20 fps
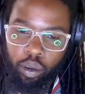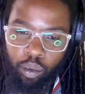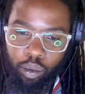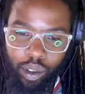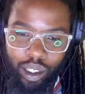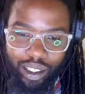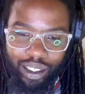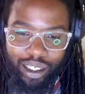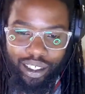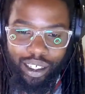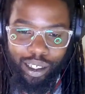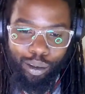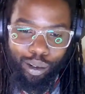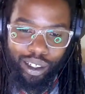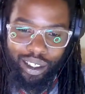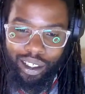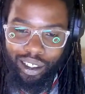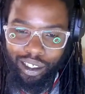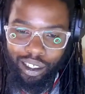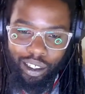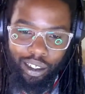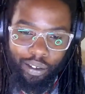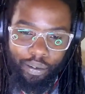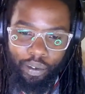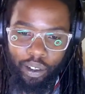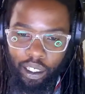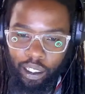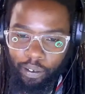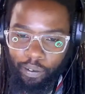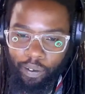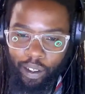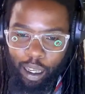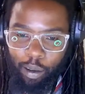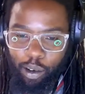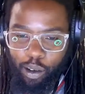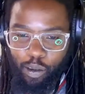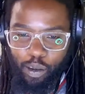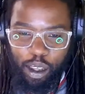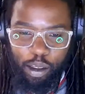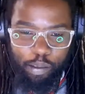What's good? What's good, Philly
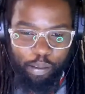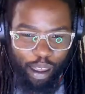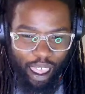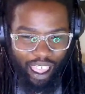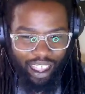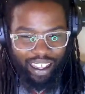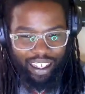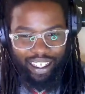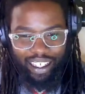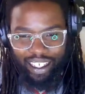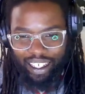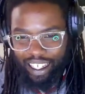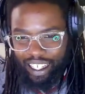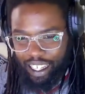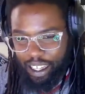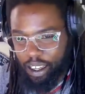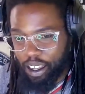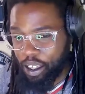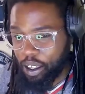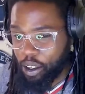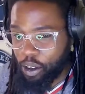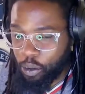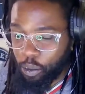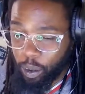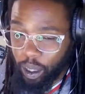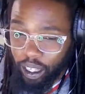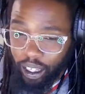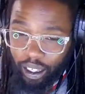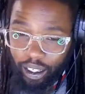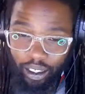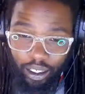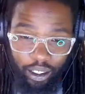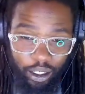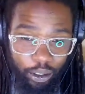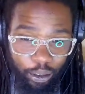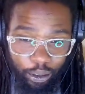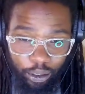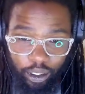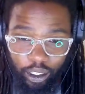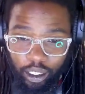family? We back again. We in the
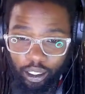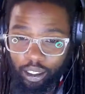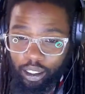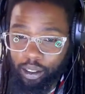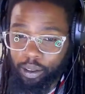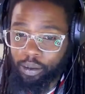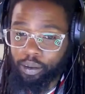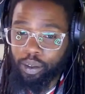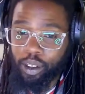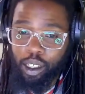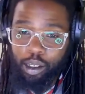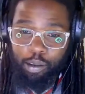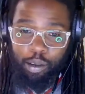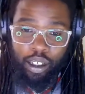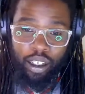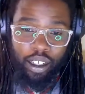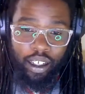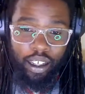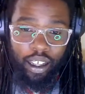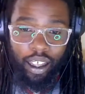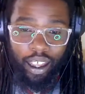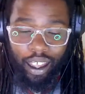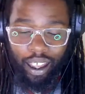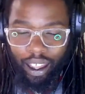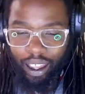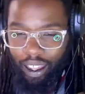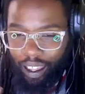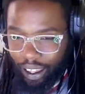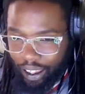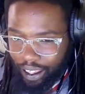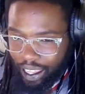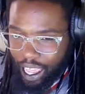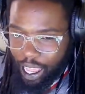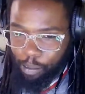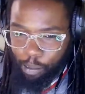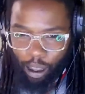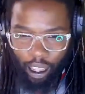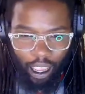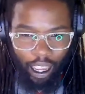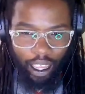crib. You feel me? I ain't
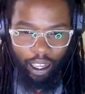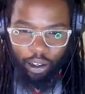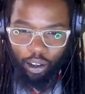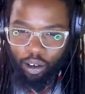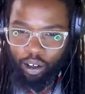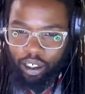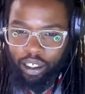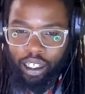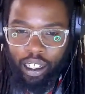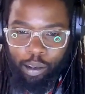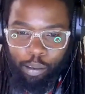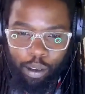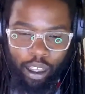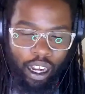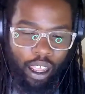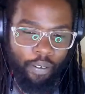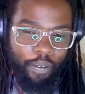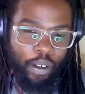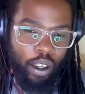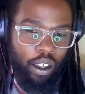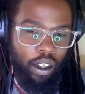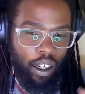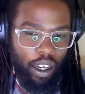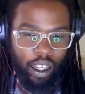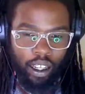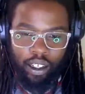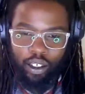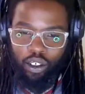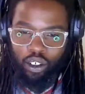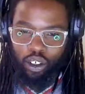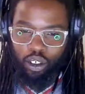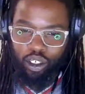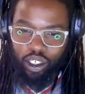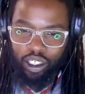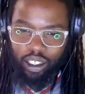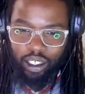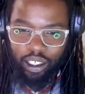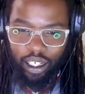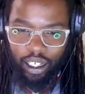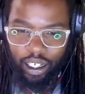got my hat on today, man. I felt like, you know,
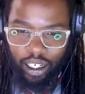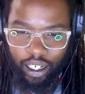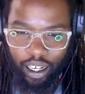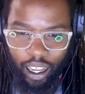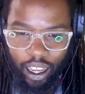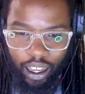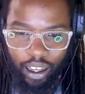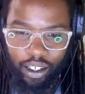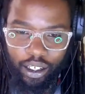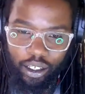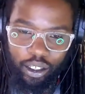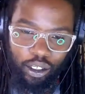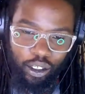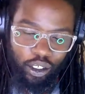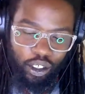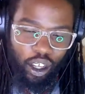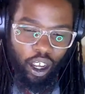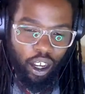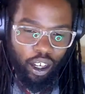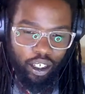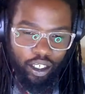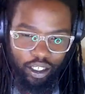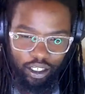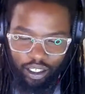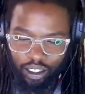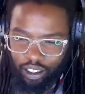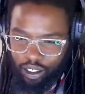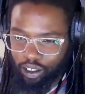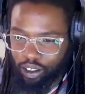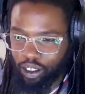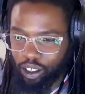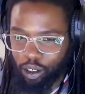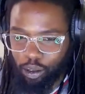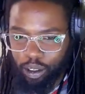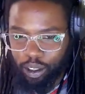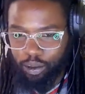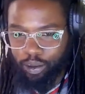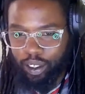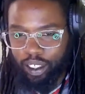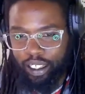just letting it out so y'all can see, you know,
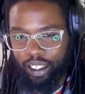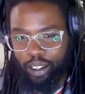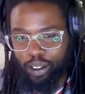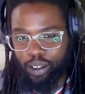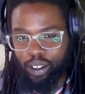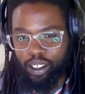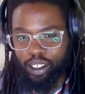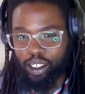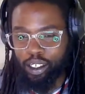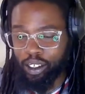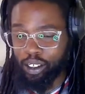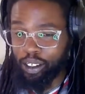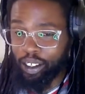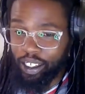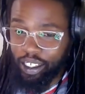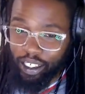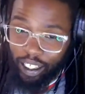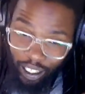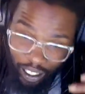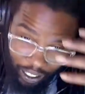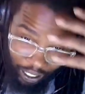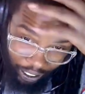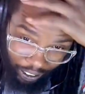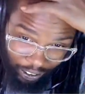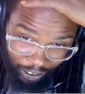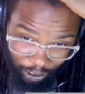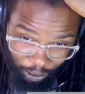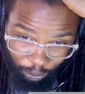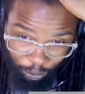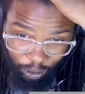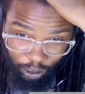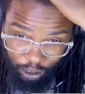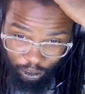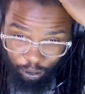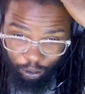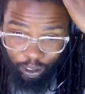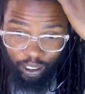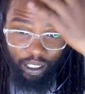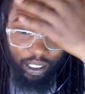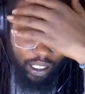what's really going on. Yeah, I need to
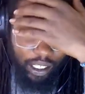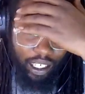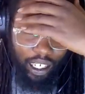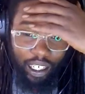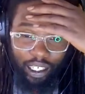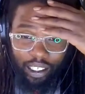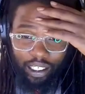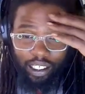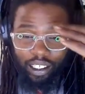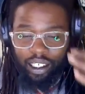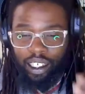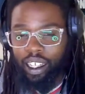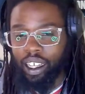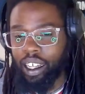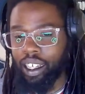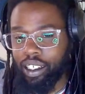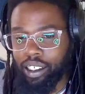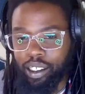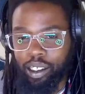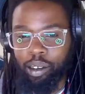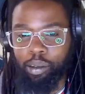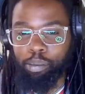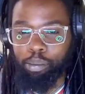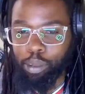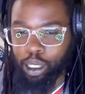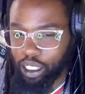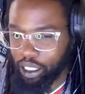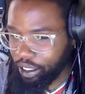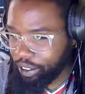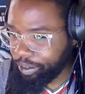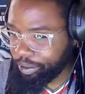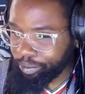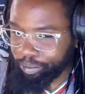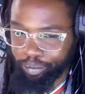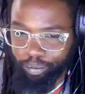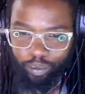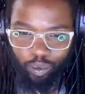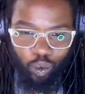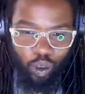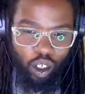retwist. Yeah, I need to line up. But
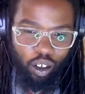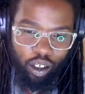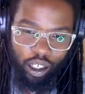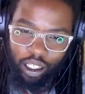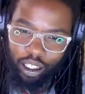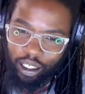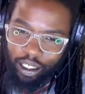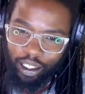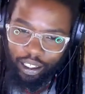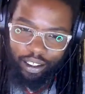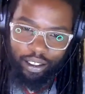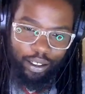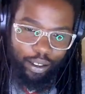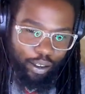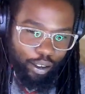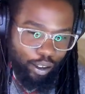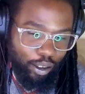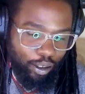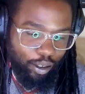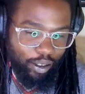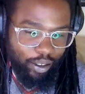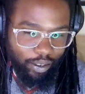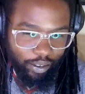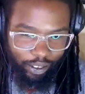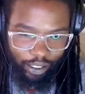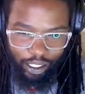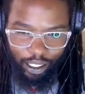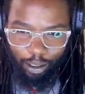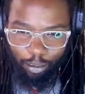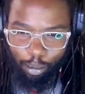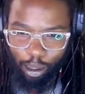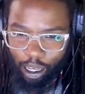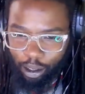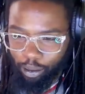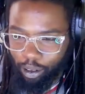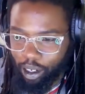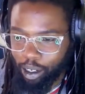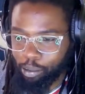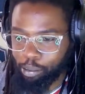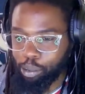we're going to get that soon. Get it back
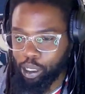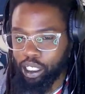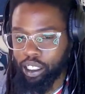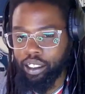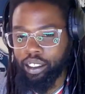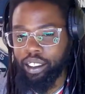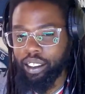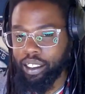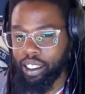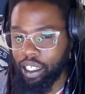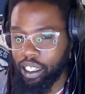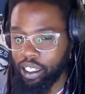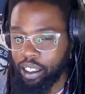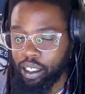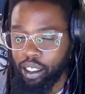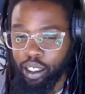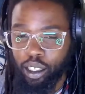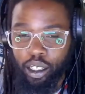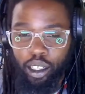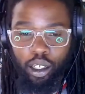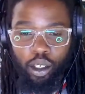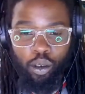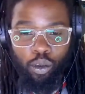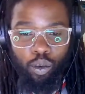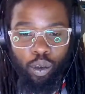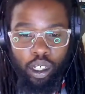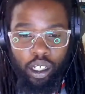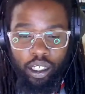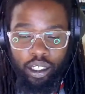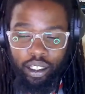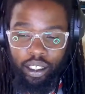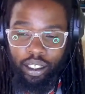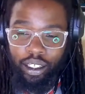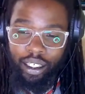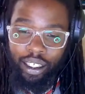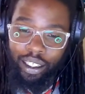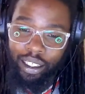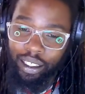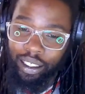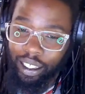right. But today was
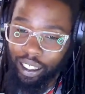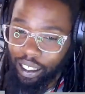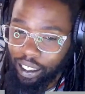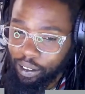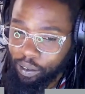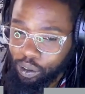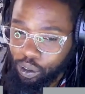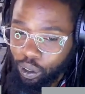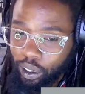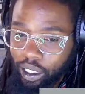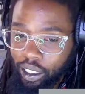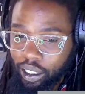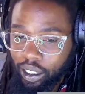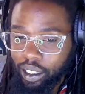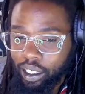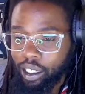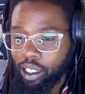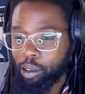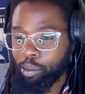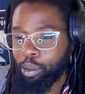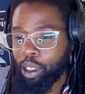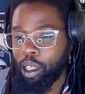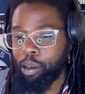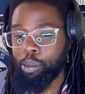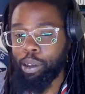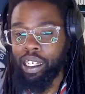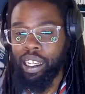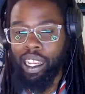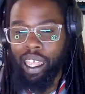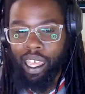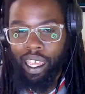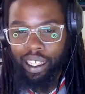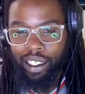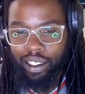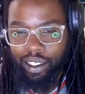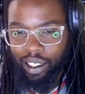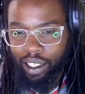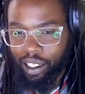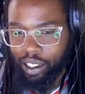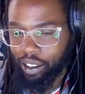another day of training camp, man. But
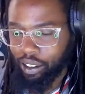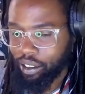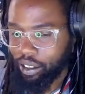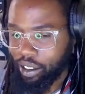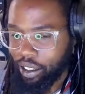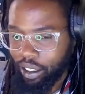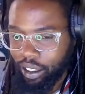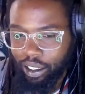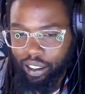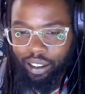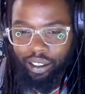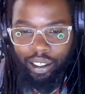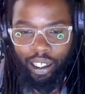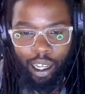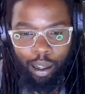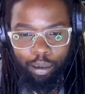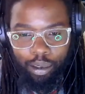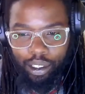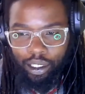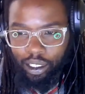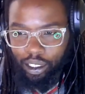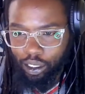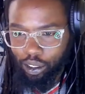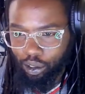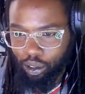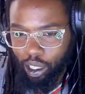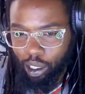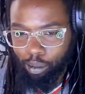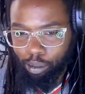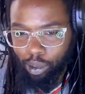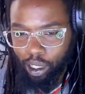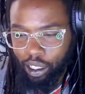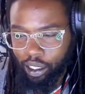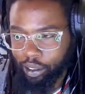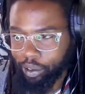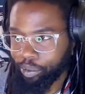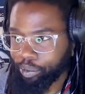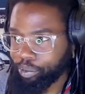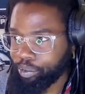last night, the top 10 dropped, right?